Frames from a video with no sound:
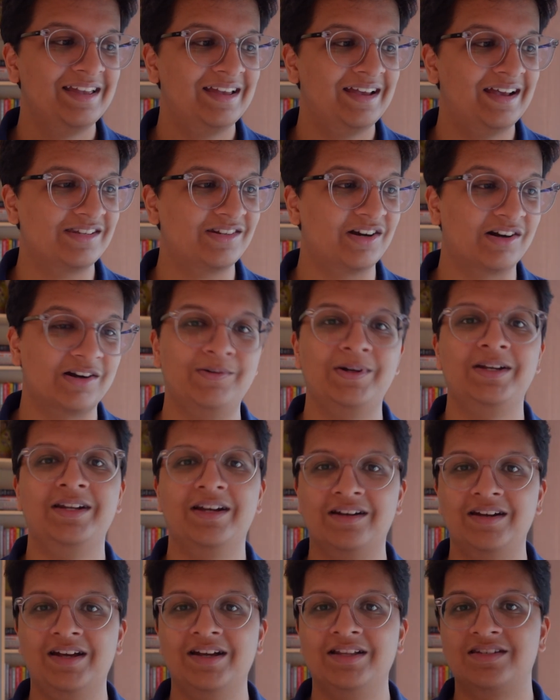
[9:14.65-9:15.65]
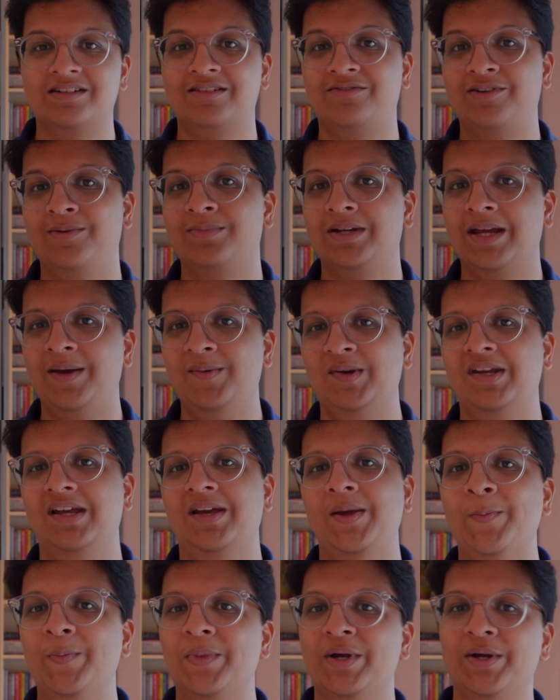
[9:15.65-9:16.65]
I struggle with deadlines from time to
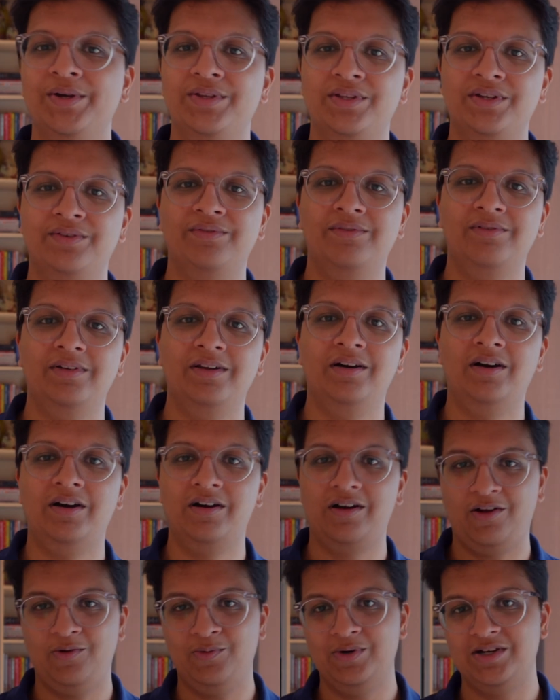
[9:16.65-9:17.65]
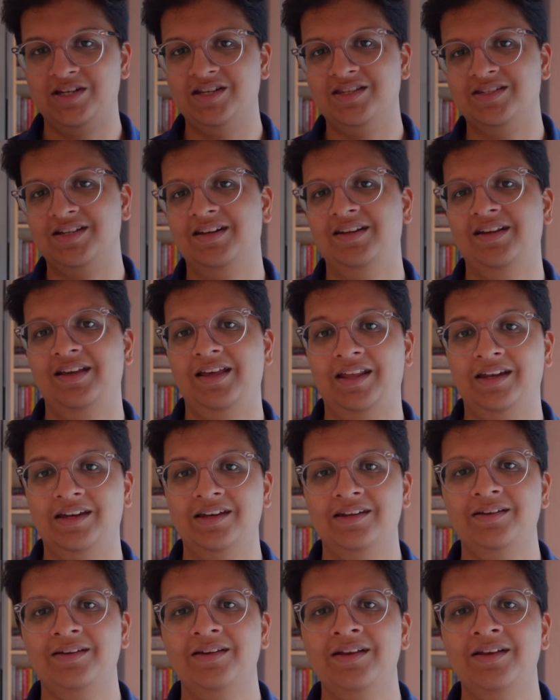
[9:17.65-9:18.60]
time because of the harder questions at the end.